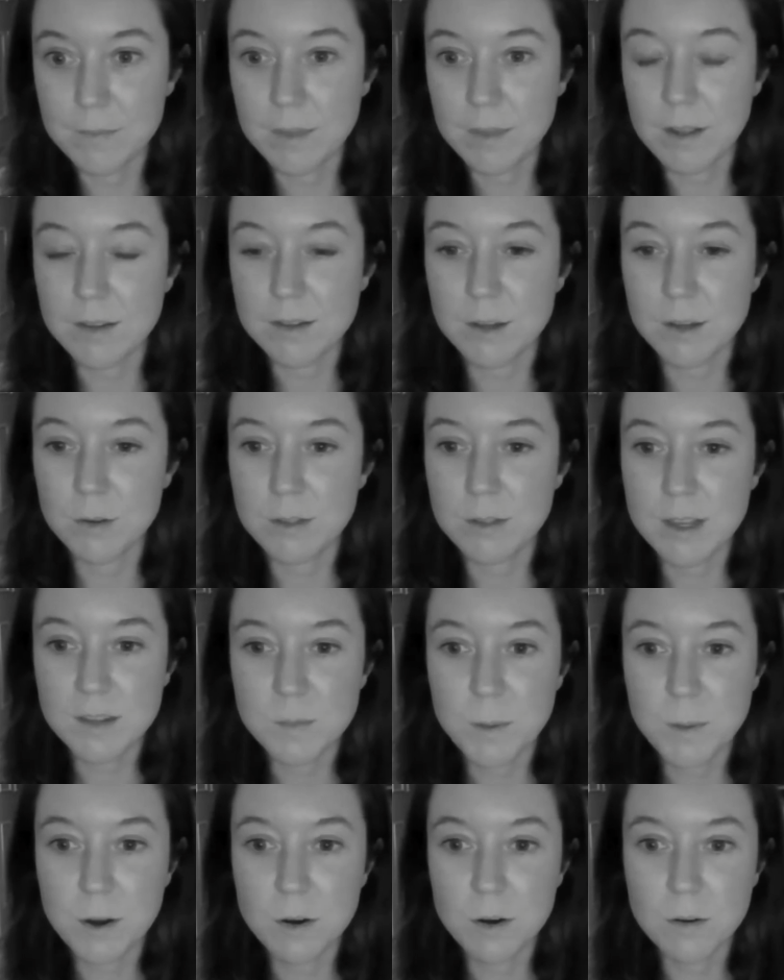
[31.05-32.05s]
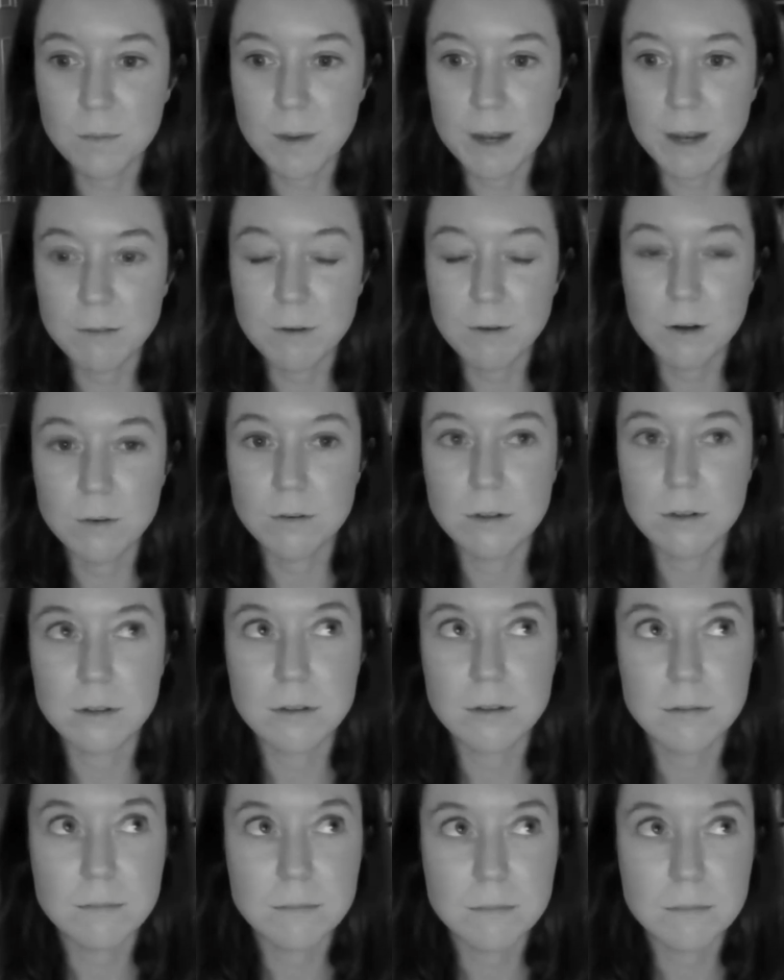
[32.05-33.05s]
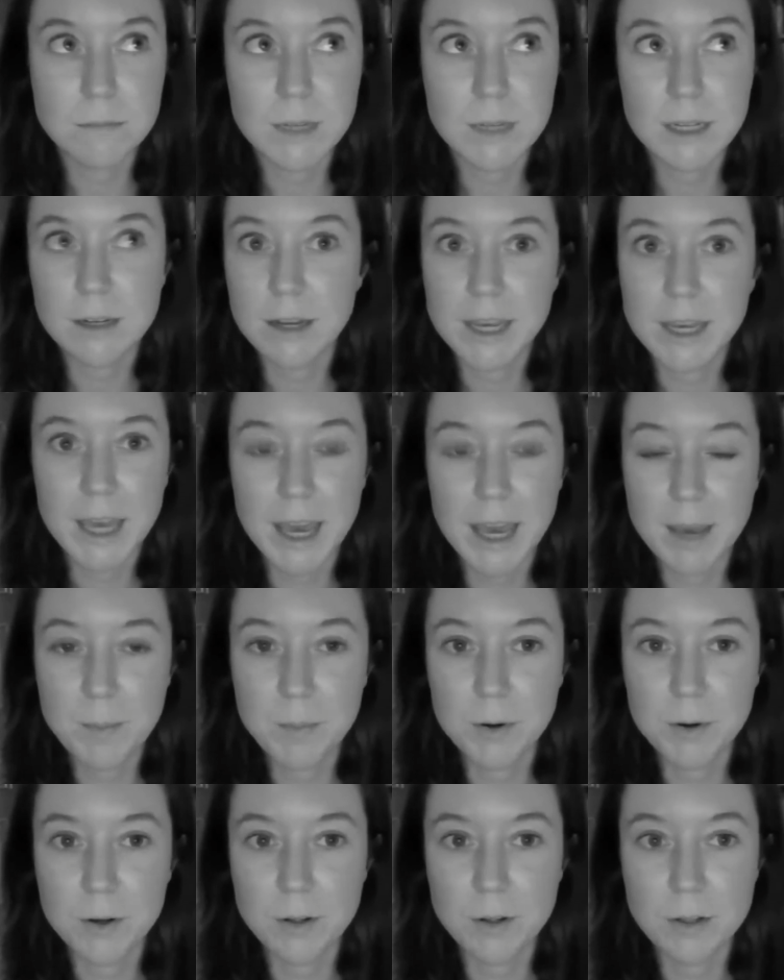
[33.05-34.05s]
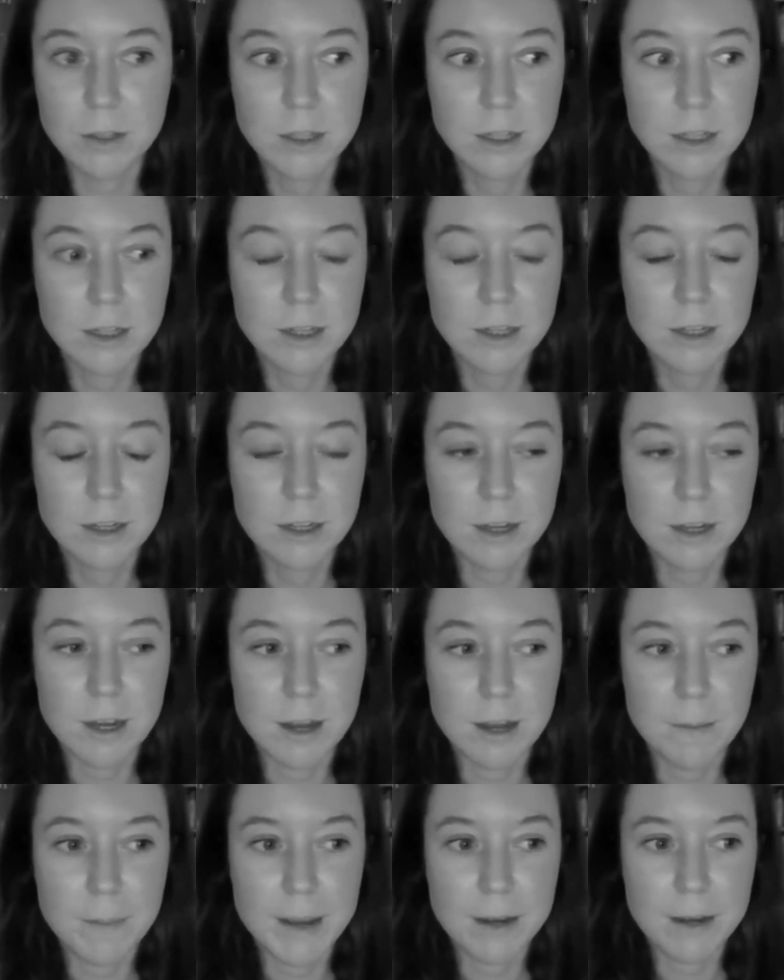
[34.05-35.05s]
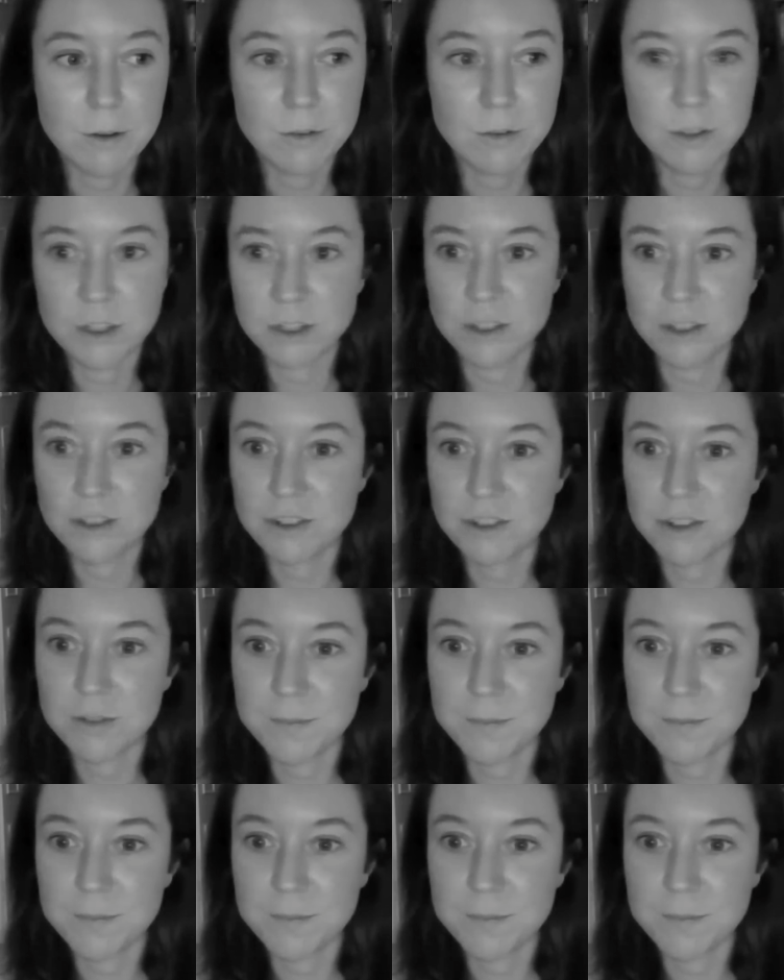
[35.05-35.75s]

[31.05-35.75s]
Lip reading: So this poem I wrote in like April about touch,